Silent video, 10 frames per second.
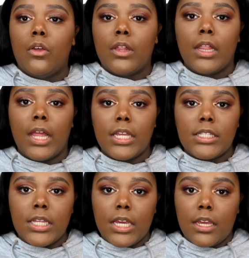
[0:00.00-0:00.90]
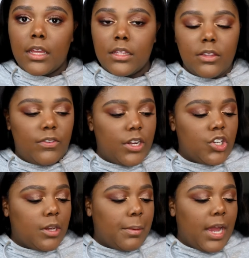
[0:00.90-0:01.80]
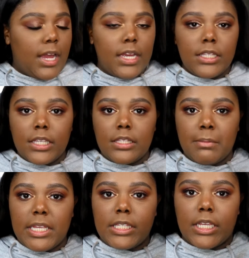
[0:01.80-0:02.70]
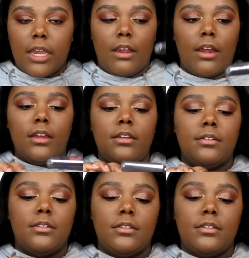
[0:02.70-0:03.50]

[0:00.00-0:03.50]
So the last thing to finish up eyes is mascara.